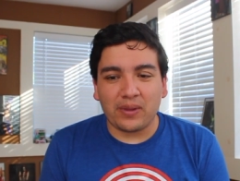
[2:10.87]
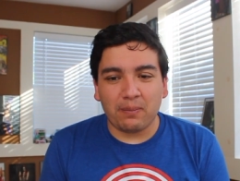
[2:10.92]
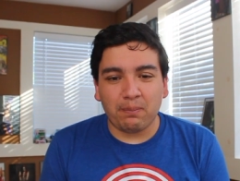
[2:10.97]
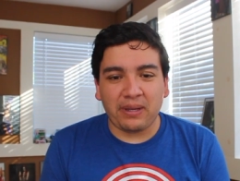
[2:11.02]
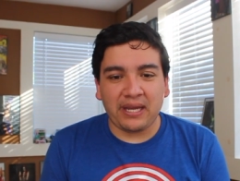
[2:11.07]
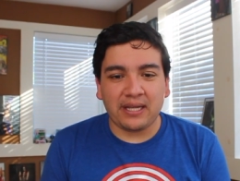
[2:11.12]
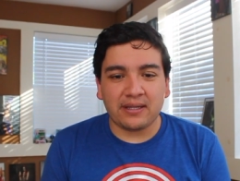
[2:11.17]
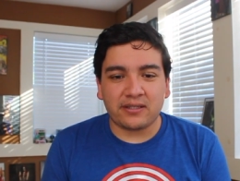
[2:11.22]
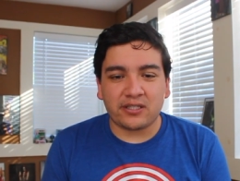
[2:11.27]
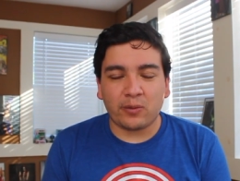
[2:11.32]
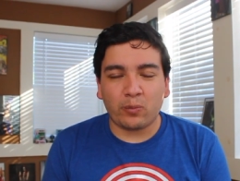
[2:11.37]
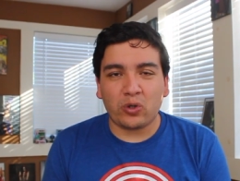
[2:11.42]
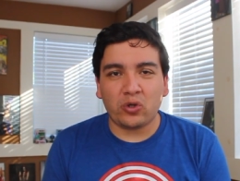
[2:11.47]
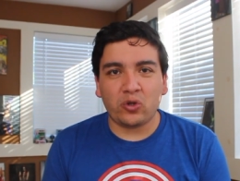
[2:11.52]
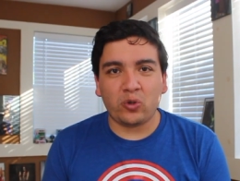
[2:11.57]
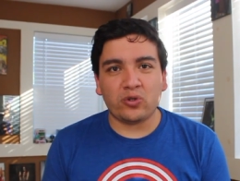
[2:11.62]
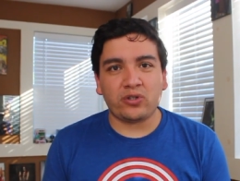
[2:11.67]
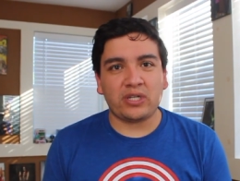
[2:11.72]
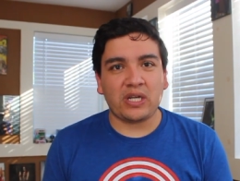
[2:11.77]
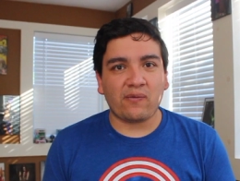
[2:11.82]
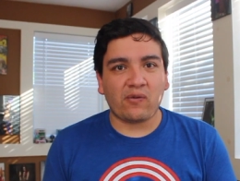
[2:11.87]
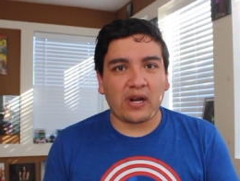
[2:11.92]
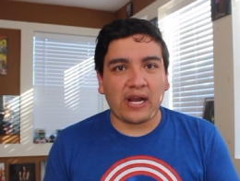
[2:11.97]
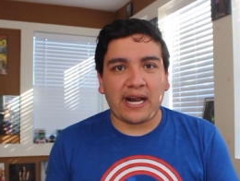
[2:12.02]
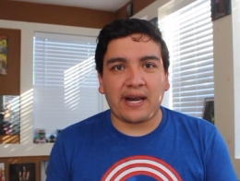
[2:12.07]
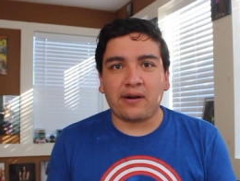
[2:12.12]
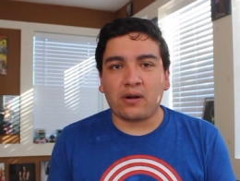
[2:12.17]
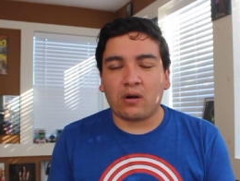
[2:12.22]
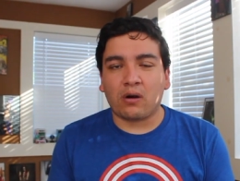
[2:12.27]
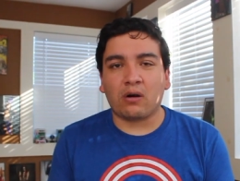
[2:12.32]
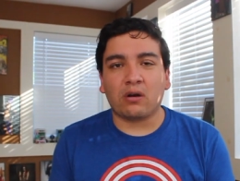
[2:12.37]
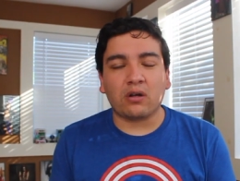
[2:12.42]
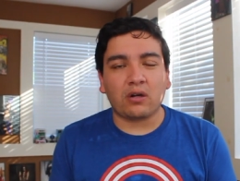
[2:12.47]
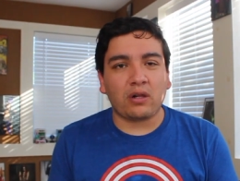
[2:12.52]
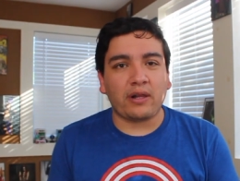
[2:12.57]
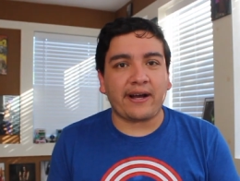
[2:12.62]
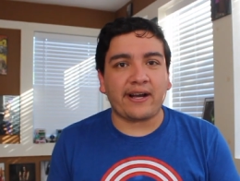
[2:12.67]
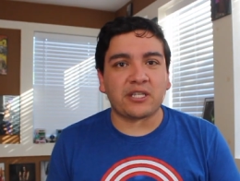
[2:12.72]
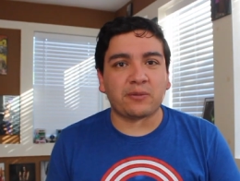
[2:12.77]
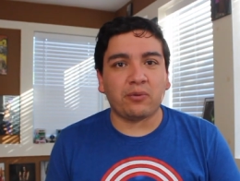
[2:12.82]
Being someone who's never had an art
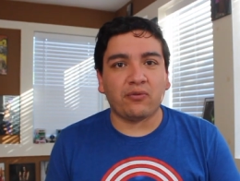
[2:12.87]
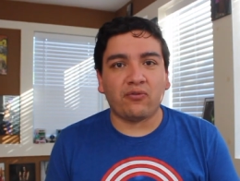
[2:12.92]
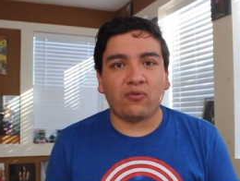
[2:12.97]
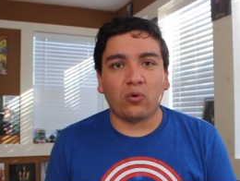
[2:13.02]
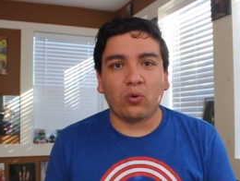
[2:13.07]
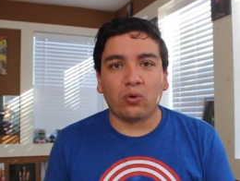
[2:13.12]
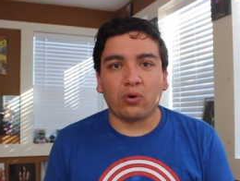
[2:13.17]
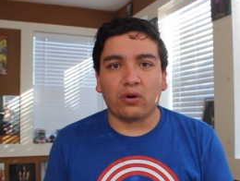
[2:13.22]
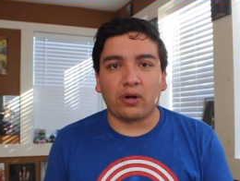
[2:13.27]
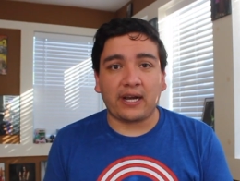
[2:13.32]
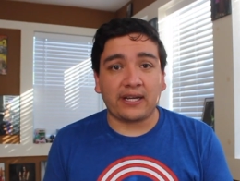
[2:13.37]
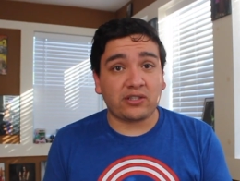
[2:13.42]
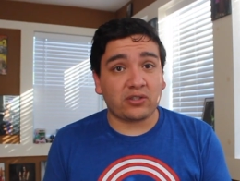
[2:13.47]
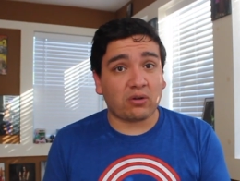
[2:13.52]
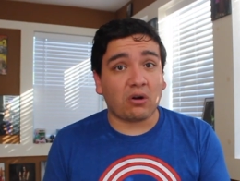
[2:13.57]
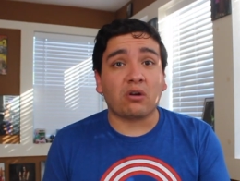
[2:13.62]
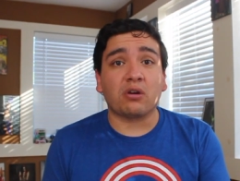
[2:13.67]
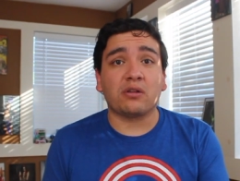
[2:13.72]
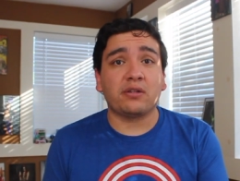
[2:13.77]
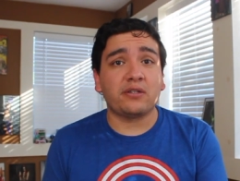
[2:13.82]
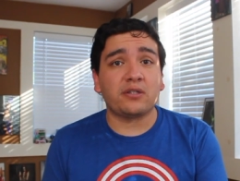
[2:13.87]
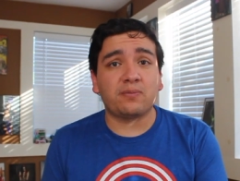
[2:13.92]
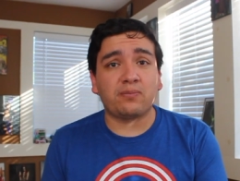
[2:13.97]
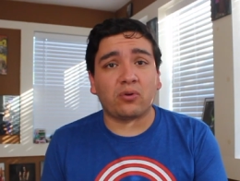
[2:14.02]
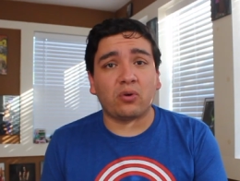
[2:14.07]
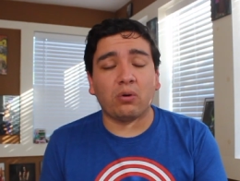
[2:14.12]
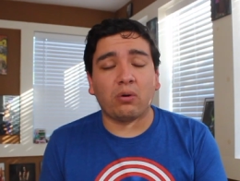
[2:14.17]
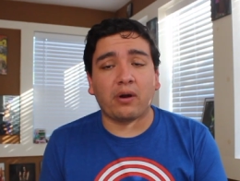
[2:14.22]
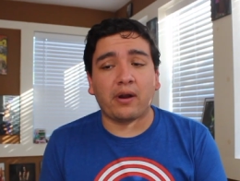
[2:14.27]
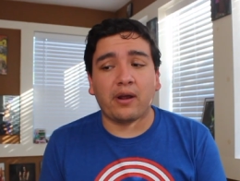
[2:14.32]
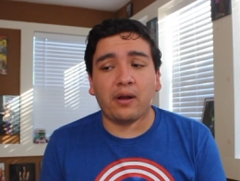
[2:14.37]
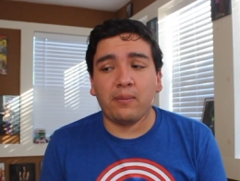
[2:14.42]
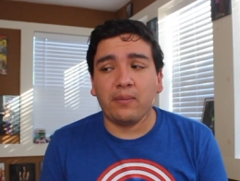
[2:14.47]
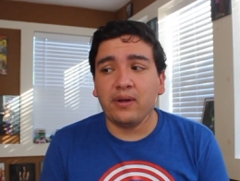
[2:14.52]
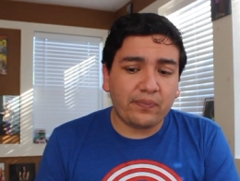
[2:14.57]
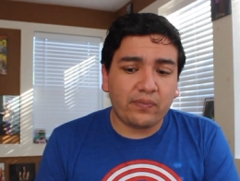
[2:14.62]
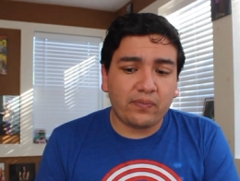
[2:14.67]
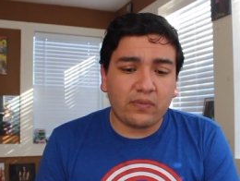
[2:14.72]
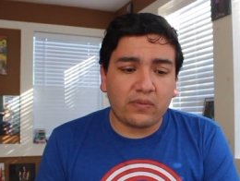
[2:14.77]
class before I started this program,